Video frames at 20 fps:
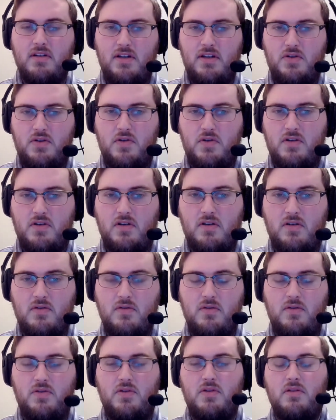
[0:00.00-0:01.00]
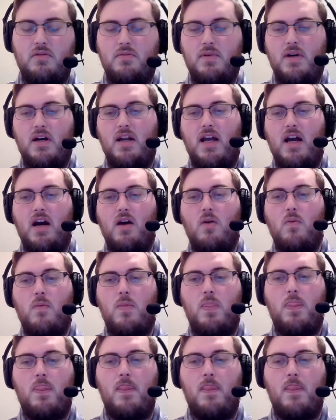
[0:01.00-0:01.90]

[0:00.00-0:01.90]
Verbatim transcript: lead you to the conclusion about how